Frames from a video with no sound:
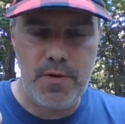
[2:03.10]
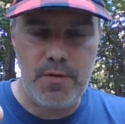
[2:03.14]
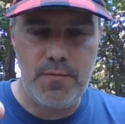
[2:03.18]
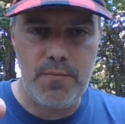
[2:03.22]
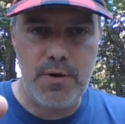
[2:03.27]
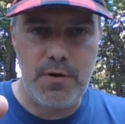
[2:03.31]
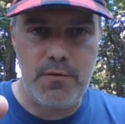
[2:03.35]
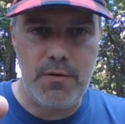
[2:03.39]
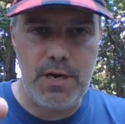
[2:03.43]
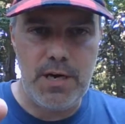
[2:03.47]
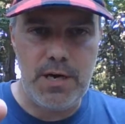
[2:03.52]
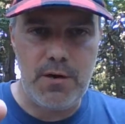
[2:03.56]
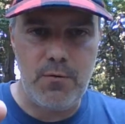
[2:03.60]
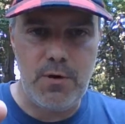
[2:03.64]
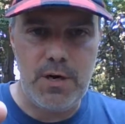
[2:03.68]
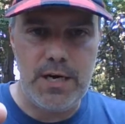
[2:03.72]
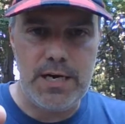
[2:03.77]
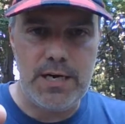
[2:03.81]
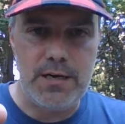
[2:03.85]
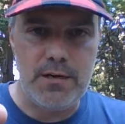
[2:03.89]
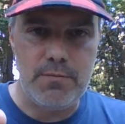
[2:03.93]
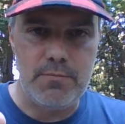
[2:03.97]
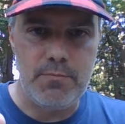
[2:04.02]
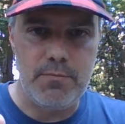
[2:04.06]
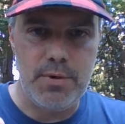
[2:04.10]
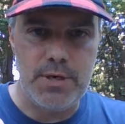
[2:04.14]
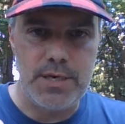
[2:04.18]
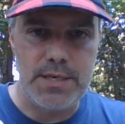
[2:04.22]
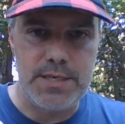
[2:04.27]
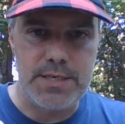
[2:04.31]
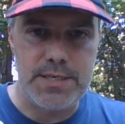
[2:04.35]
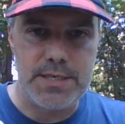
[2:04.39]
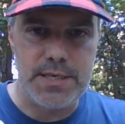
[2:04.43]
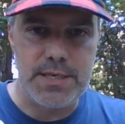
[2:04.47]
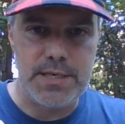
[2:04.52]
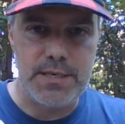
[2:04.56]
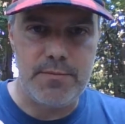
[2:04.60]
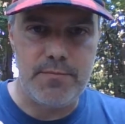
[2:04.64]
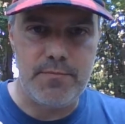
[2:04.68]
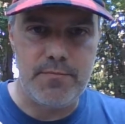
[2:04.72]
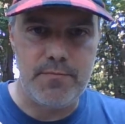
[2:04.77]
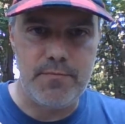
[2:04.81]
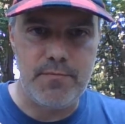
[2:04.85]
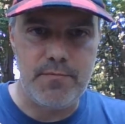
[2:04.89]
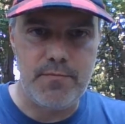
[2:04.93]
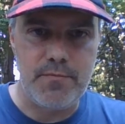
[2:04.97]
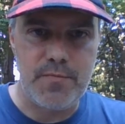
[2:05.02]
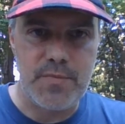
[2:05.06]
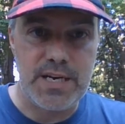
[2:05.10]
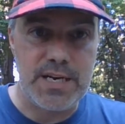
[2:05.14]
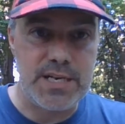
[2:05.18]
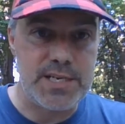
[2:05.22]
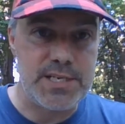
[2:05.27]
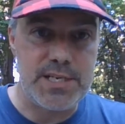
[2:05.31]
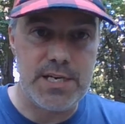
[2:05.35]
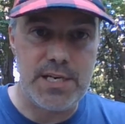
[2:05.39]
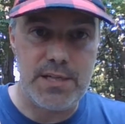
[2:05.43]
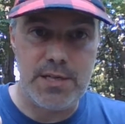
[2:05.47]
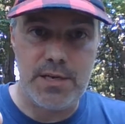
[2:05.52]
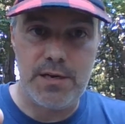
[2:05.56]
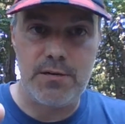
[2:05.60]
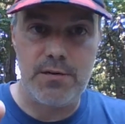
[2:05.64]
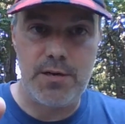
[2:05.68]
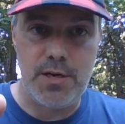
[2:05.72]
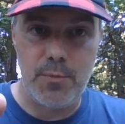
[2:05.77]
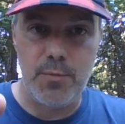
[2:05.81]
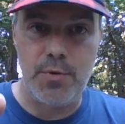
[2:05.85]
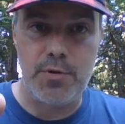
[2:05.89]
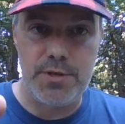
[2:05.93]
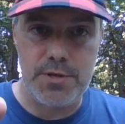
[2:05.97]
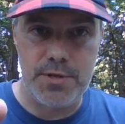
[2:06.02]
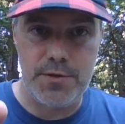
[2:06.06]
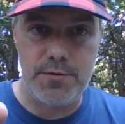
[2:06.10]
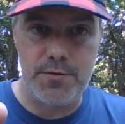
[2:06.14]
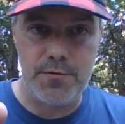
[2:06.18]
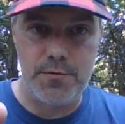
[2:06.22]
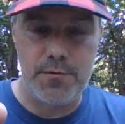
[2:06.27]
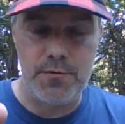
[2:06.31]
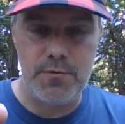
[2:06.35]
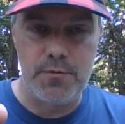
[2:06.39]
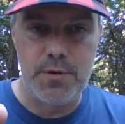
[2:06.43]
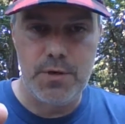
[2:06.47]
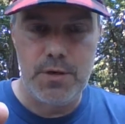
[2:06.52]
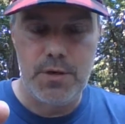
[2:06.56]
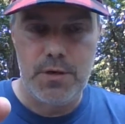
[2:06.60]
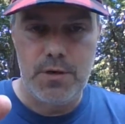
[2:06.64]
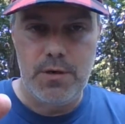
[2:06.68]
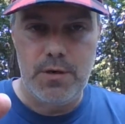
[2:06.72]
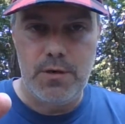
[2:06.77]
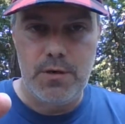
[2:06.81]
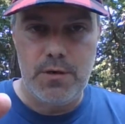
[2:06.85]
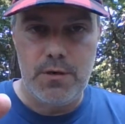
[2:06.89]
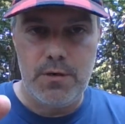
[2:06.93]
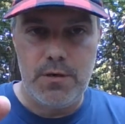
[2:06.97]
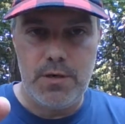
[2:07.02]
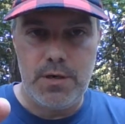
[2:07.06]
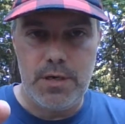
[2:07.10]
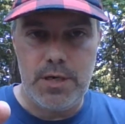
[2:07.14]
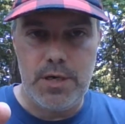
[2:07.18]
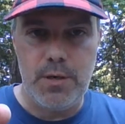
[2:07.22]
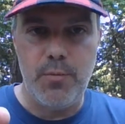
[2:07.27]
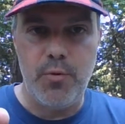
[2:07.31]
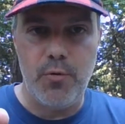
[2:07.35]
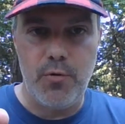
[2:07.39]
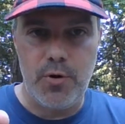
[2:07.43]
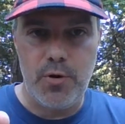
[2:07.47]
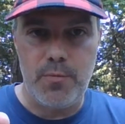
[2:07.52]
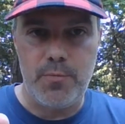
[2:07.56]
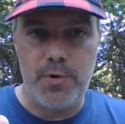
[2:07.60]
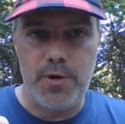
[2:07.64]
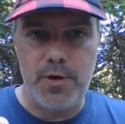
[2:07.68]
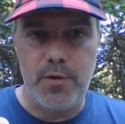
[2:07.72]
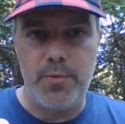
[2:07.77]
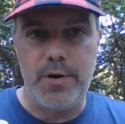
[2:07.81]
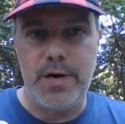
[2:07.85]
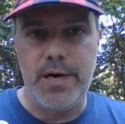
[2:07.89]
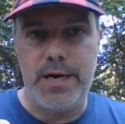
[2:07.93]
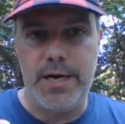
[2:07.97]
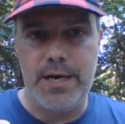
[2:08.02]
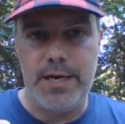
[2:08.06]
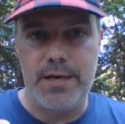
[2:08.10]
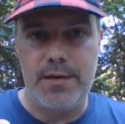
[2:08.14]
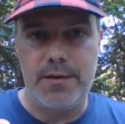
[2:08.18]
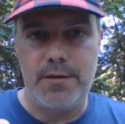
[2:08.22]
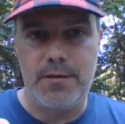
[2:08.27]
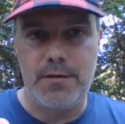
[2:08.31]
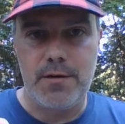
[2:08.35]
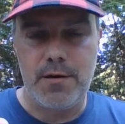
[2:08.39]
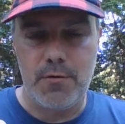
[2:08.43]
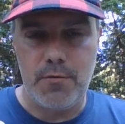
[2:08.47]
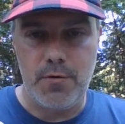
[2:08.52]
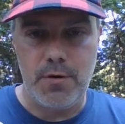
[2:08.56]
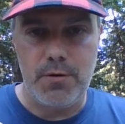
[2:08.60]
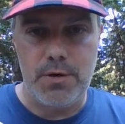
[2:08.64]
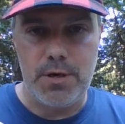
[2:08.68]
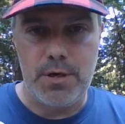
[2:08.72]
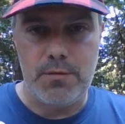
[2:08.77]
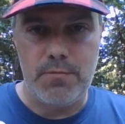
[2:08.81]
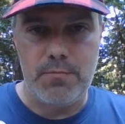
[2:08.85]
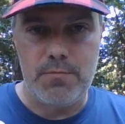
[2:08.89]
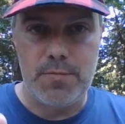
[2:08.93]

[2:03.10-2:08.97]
been around a while. But like I said, they're number two imported beer behind Corona.